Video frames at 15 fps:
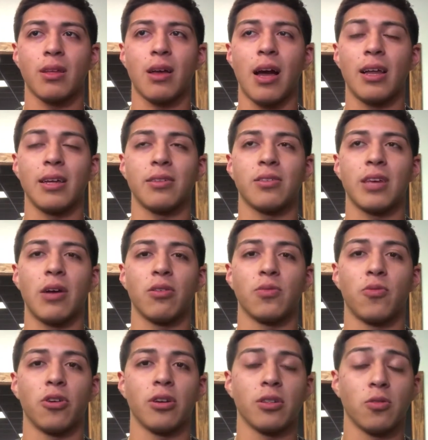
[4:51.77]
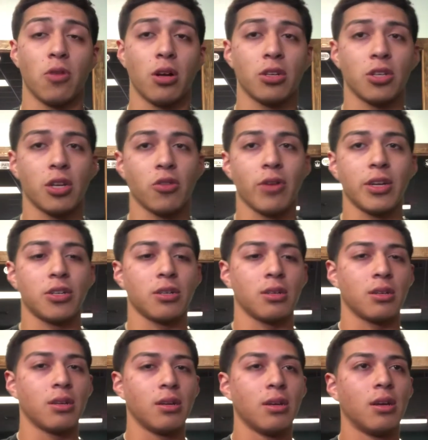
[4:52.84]
I like to say I was born in the wrong generation.
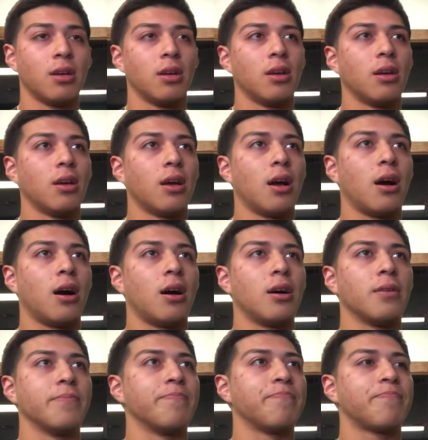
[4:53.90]
Uh,